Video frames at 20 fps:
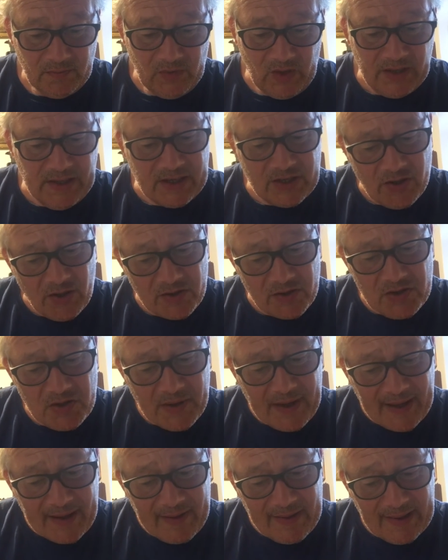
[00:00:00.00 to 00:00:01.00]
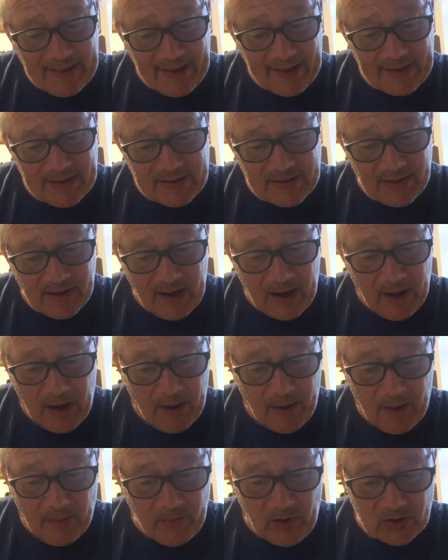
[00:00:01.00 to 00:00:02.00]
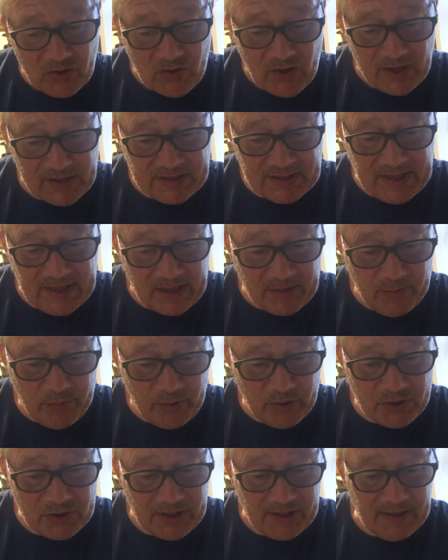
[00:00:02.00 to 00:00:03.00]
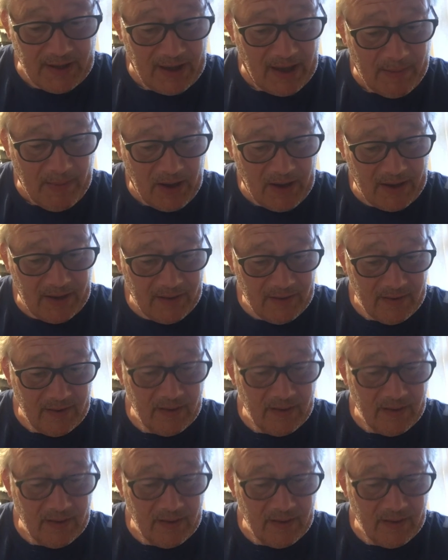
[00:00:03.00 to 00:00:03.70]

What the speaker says: Unless you're not doing anything later. I'm not trying to sound pushy, am I?